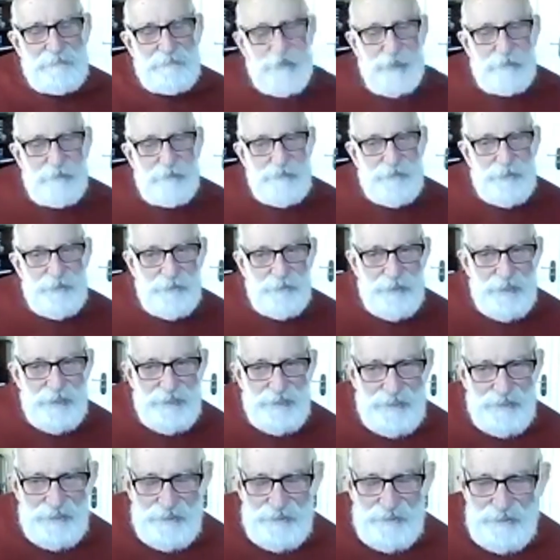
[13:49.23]
I'm sure he
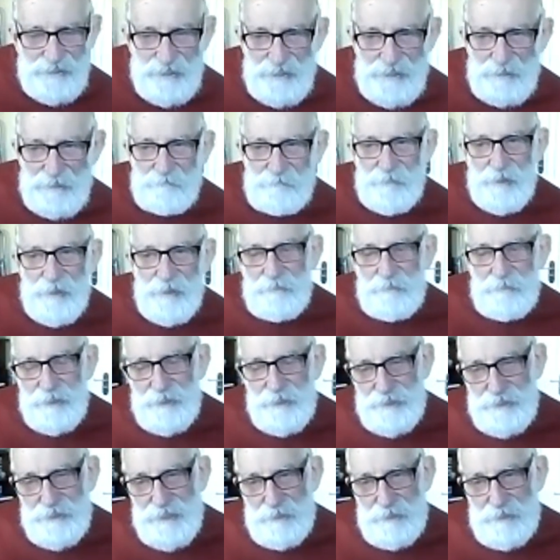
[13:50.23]
did, Lee,
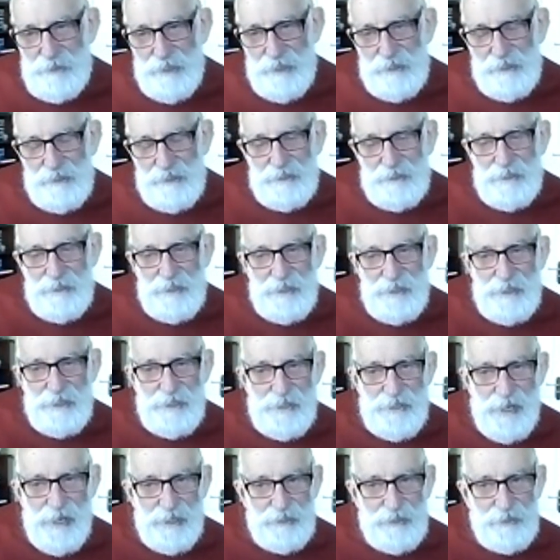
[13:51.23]
because I think in
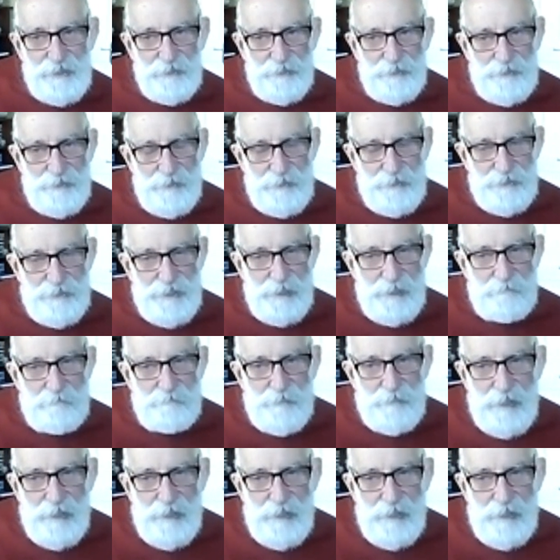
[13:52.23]
that you see,